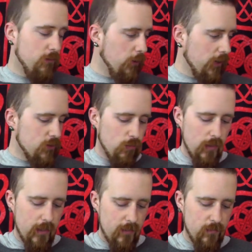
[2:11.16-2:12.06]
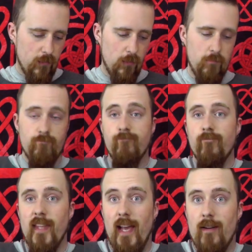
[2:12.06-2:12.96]
of what I try. So
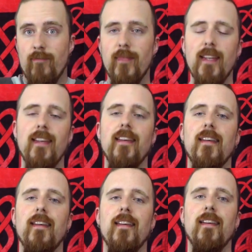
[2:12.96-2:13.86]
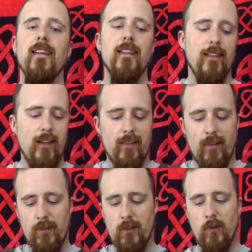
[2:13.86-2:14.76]
yeah, that's
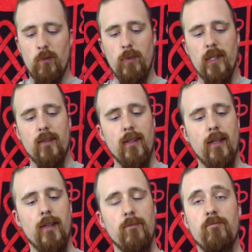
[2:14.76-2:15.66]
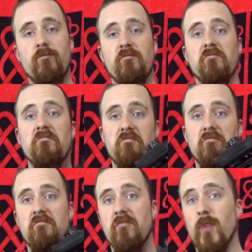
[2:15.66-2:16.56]
how it goes. But
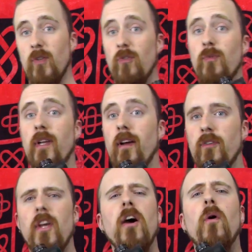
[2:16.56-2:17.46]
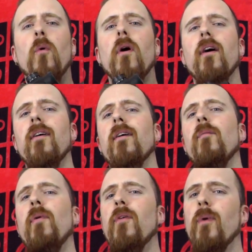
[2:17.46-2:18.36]
this is quite nice. Oh,
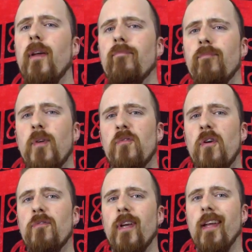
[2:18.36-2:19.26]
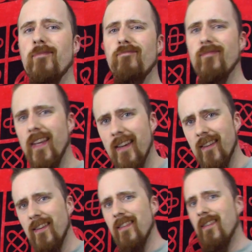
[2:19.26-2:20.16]
and by the way, before I forget,
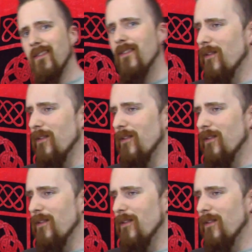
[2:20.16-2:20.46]
since